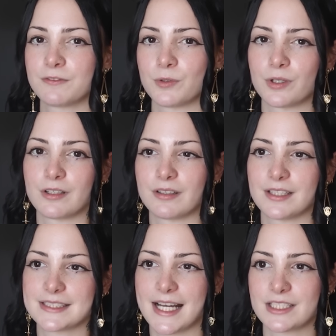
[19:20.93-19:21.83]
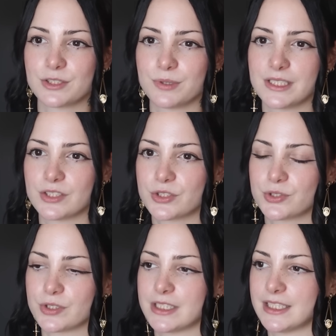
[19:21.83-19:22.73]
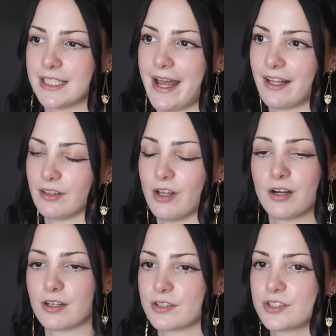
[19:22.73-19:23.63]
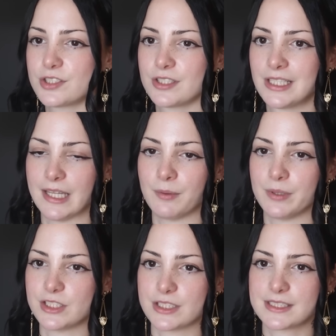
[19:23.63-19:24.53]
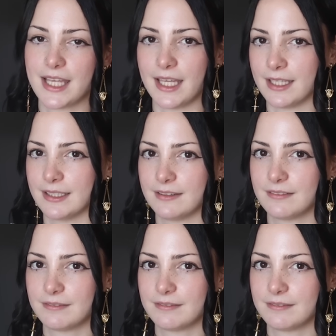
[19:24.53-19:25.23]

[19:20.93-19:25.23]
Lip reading: for the tattoo industry at large that we just can't